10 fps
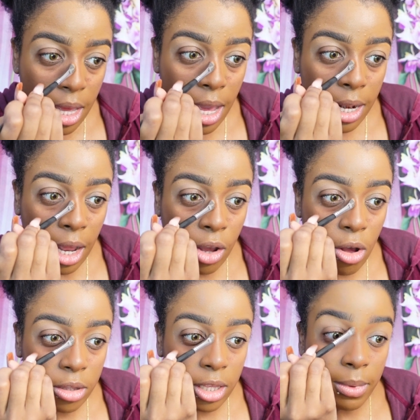And I
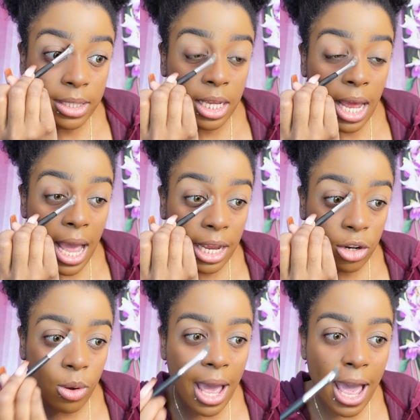called them. I said, I
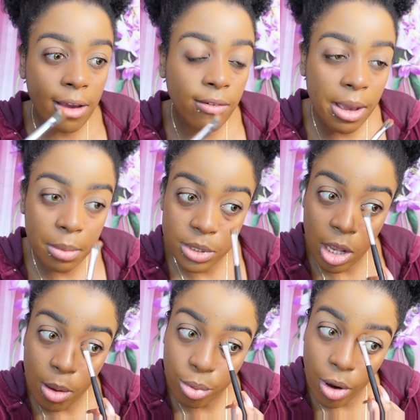don't have
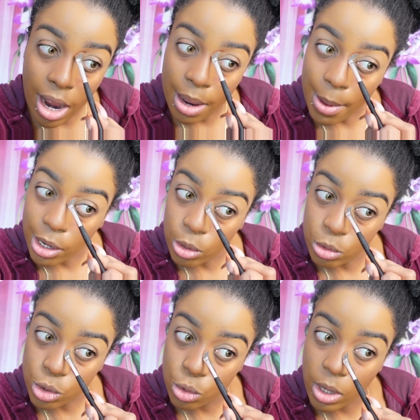Amazon Prime. I
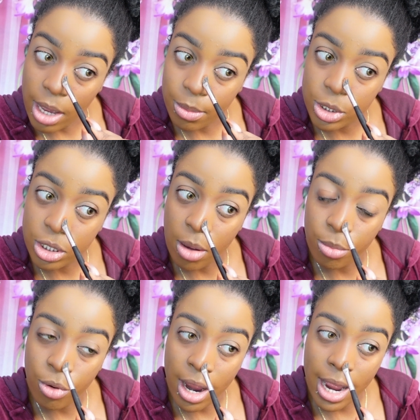don't do Amazon
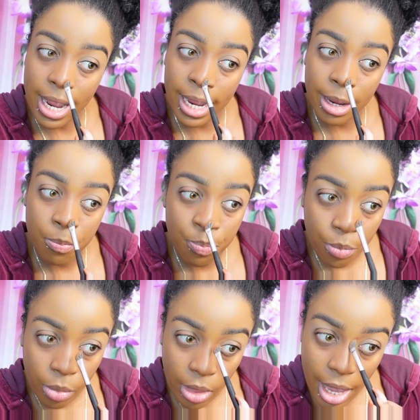Prime.
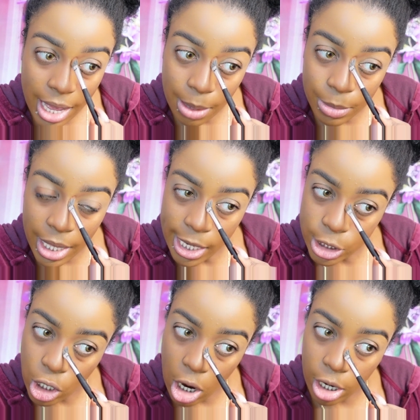And I'm getting
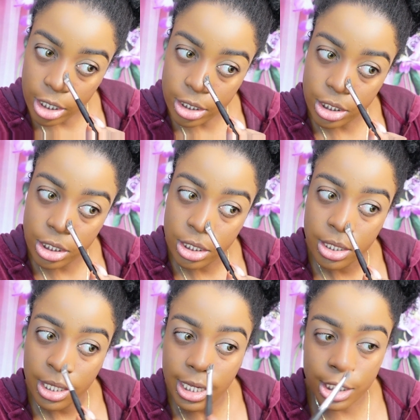charged
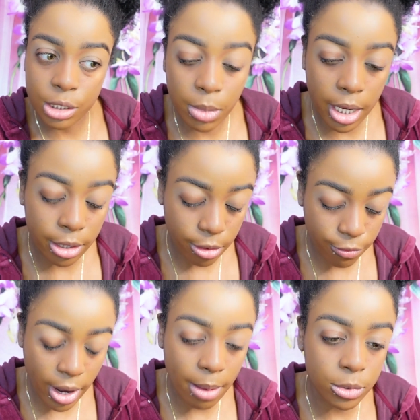each month
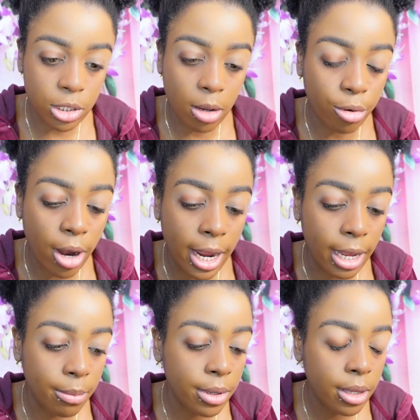for Amazon
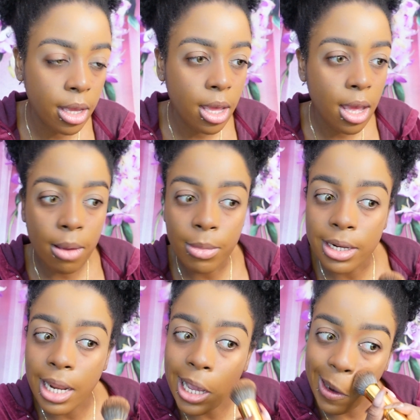Prime. I'm
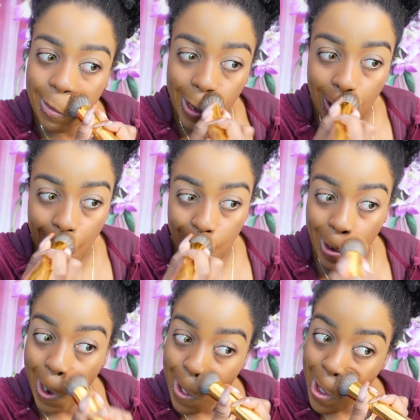like, they gotta be kidding me.
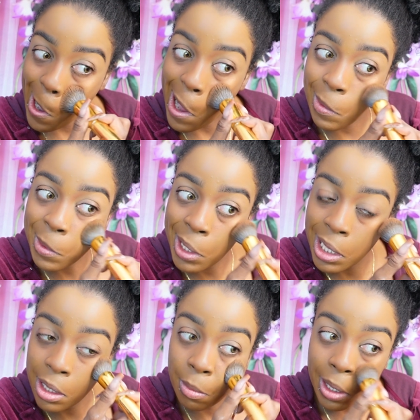They gotta be
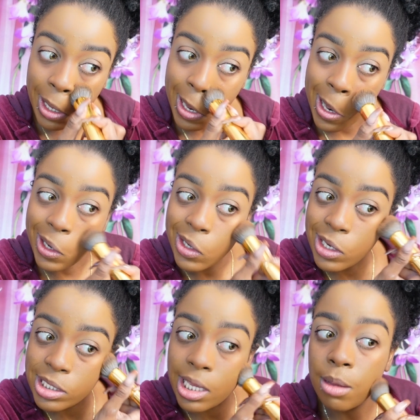kidding me.
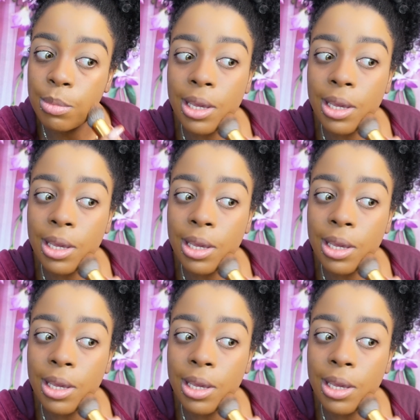This can't be